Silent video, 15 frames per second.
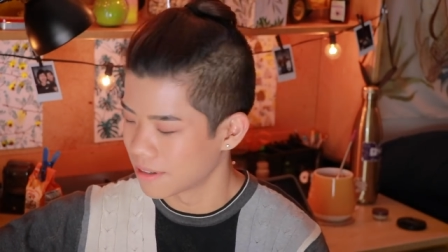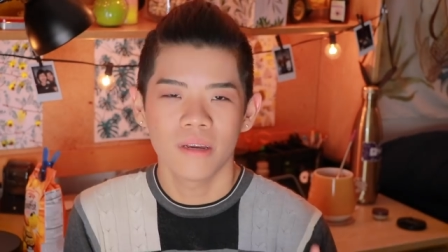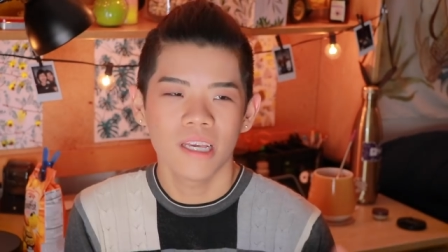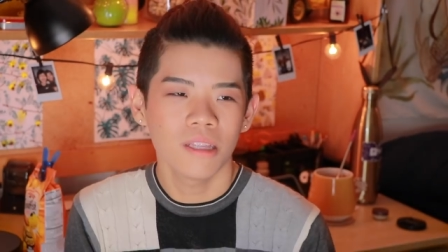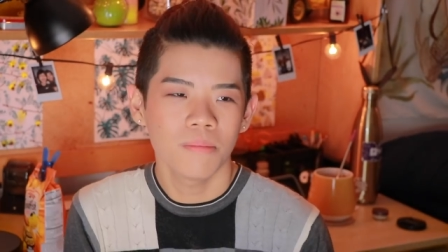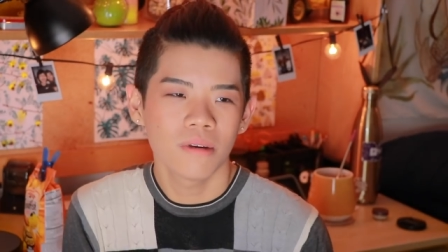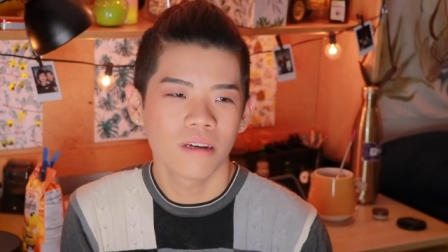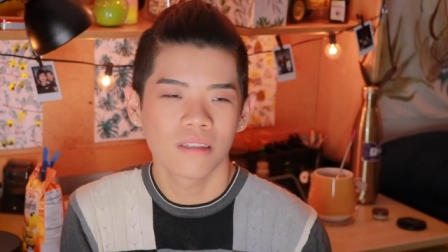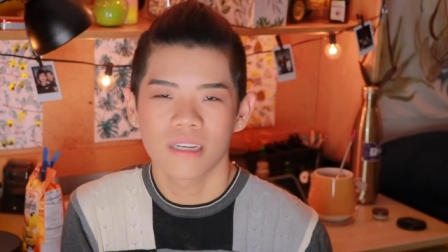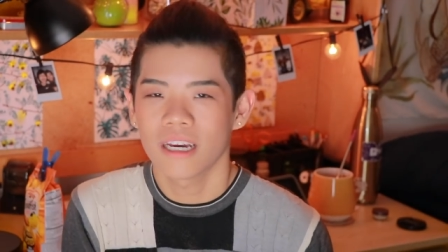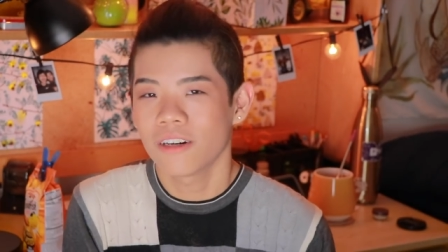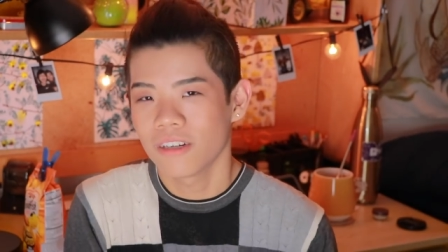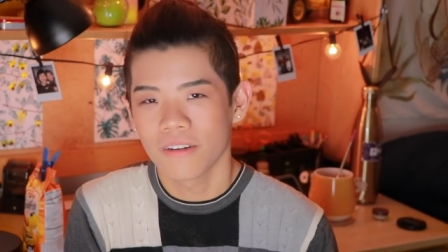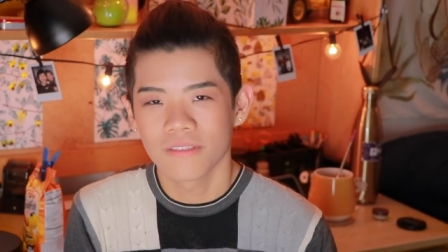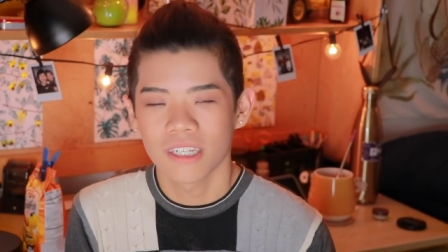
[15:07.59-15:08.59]
Mainly because I
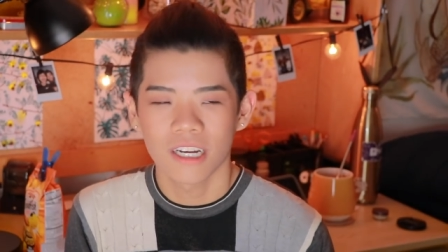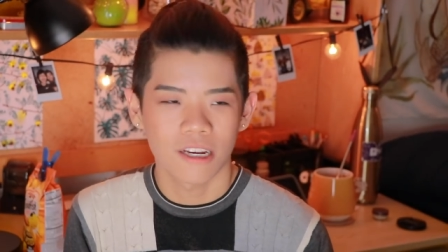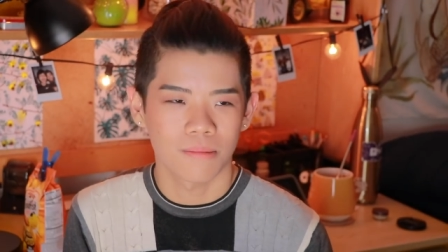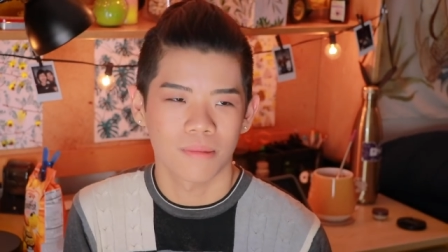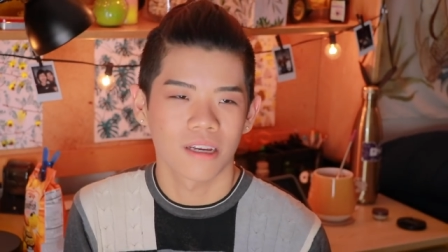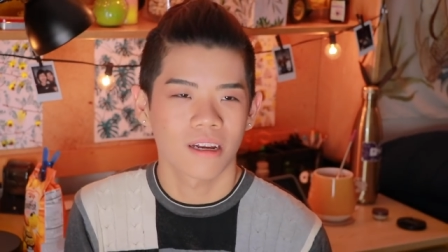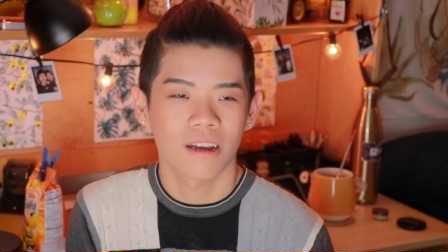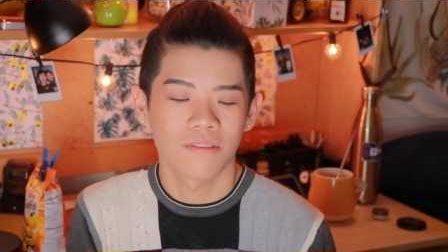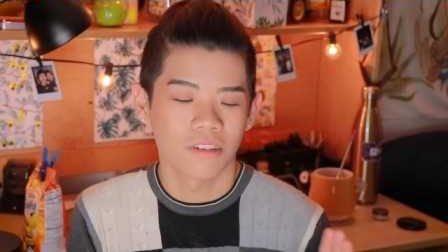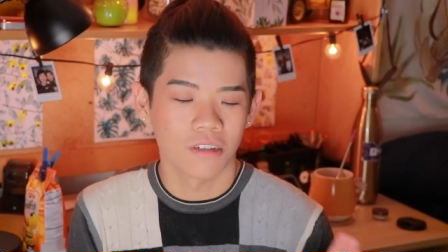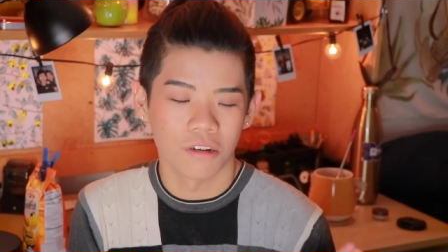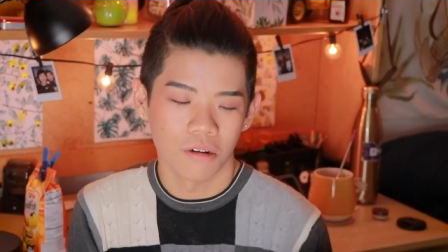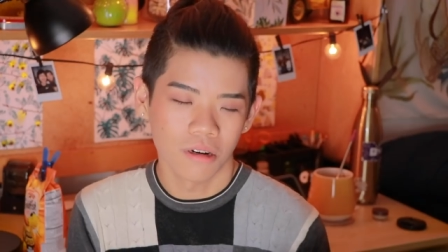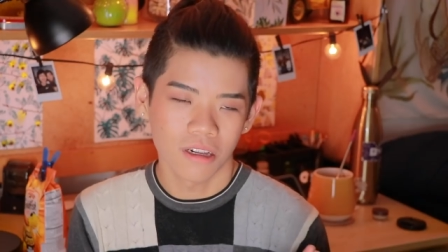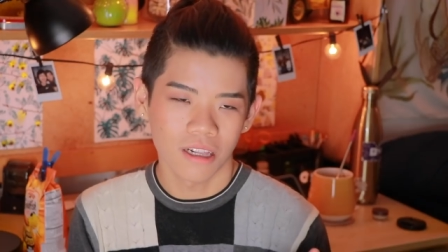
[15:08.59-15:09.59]
don't have time. Like I have to
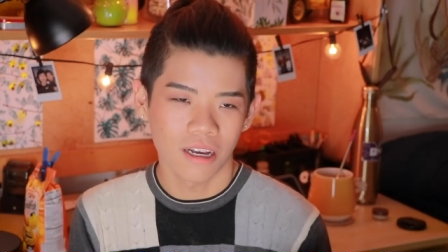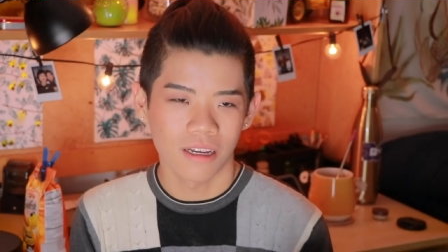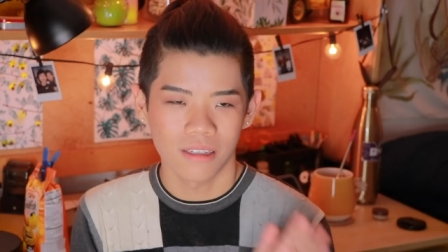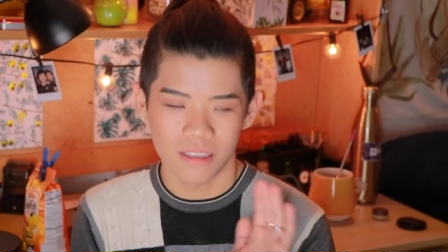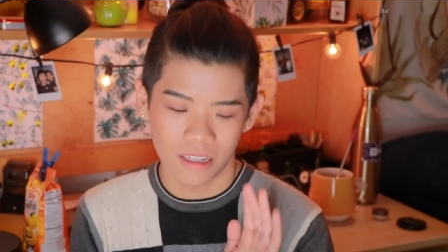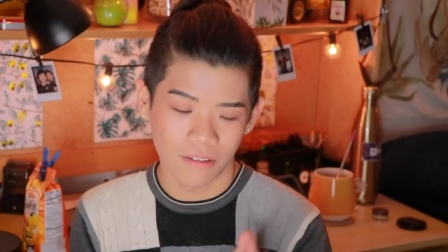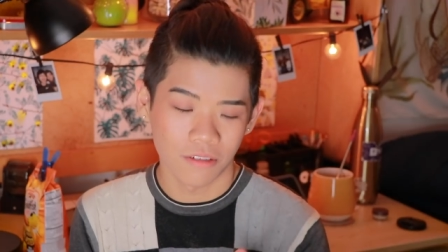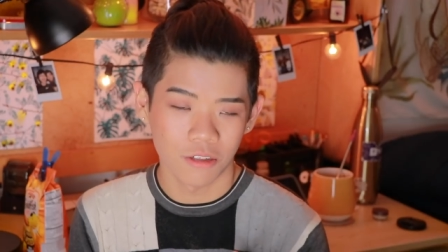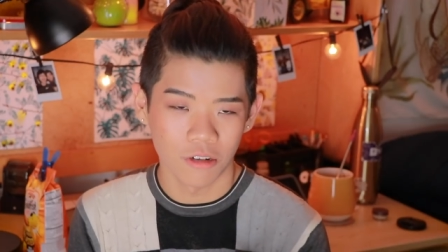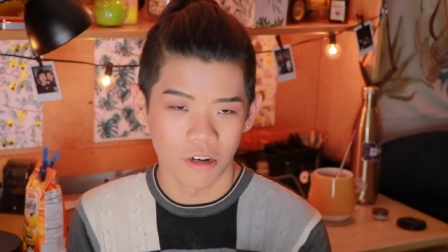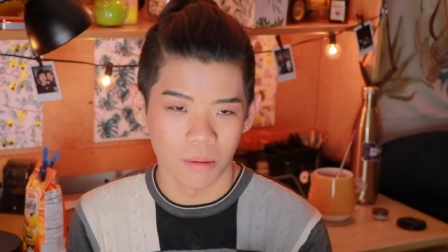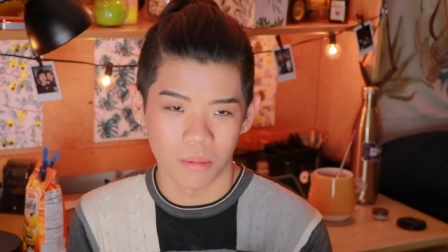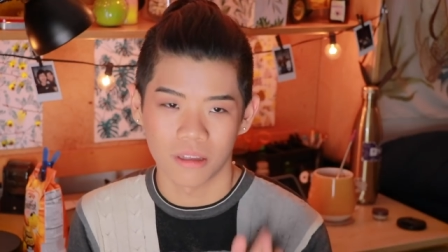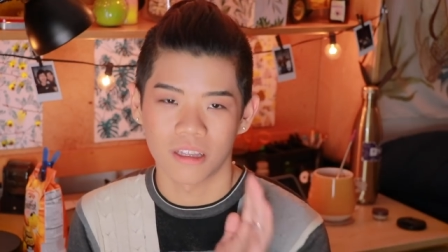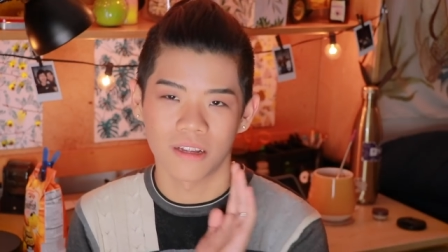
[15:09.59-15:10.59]
go to class, then I have to do
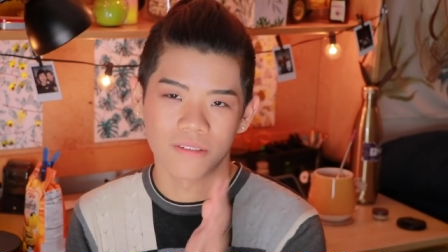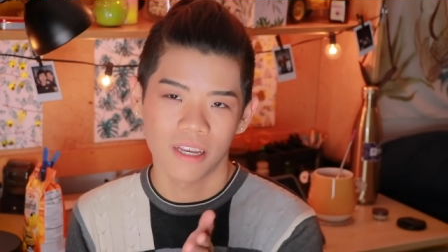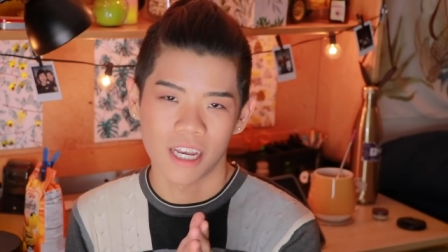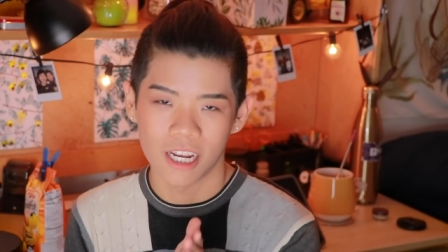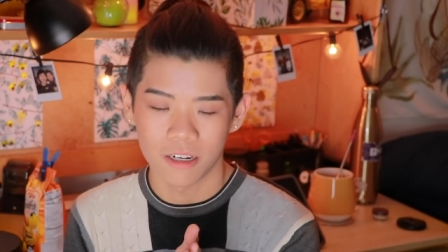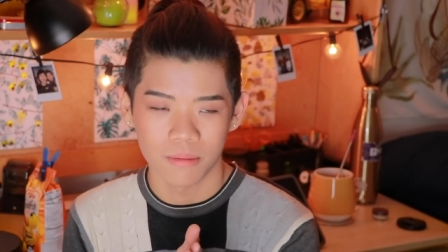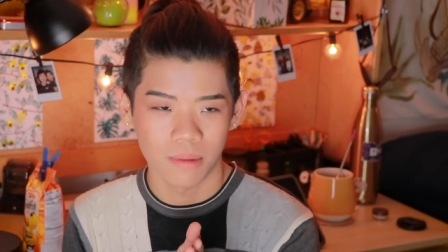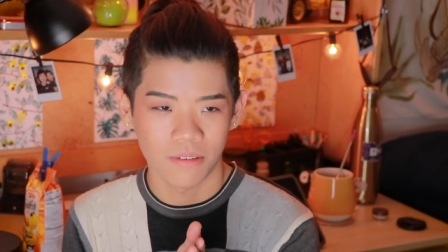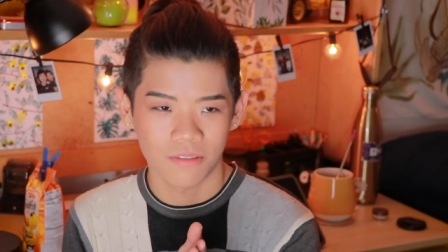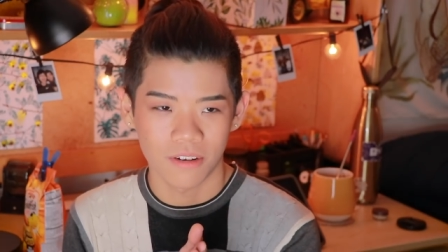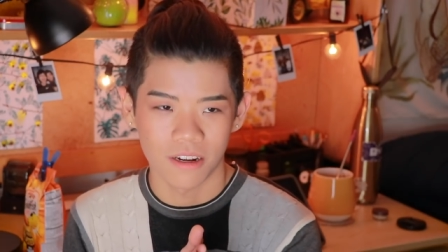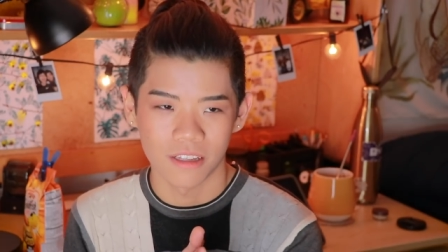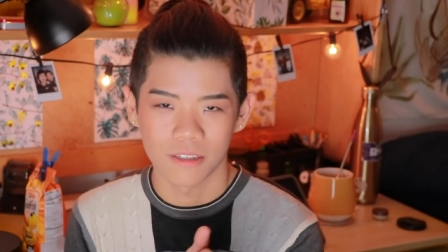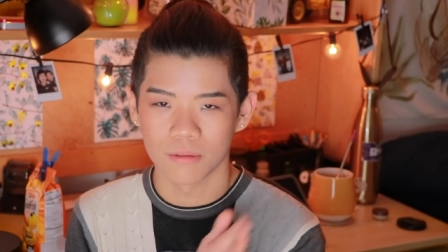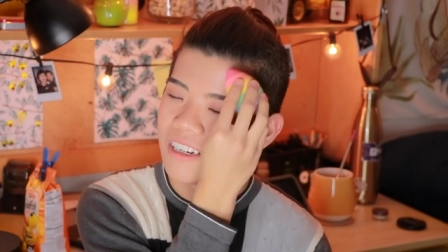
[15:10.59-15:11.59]
homework, then I have to hang out with my friends.